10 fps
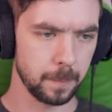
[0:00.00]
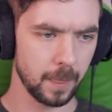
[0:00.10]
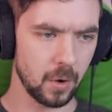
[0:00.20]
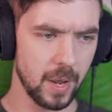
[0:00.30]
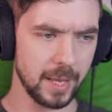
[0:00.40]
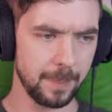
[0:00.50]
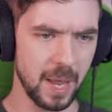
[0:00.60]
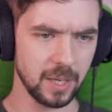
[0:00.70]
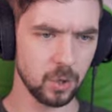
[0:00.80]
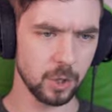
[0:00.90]
All right, get
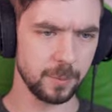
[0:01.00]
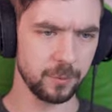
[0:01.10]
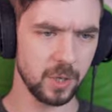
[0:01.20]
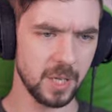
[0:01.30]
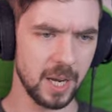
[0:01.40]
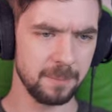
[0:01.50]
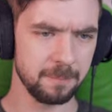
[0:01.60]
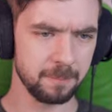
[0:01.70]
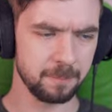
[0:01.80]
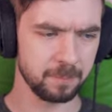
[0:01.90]
back indoors before you die.
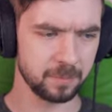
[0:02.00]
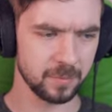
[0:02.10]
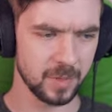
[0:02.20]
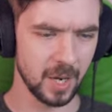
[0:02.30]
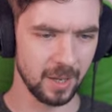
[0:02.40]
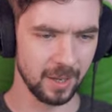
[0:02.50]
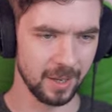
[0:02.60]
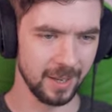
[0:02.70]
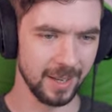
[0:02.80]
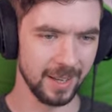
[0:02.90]

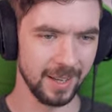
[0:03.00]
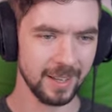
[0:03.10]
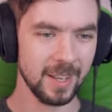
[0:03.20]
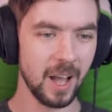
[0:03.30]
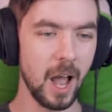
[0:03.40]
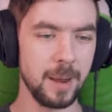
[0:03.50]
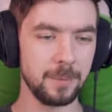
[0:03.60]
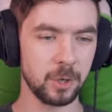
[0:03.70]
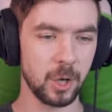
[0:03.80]
I am your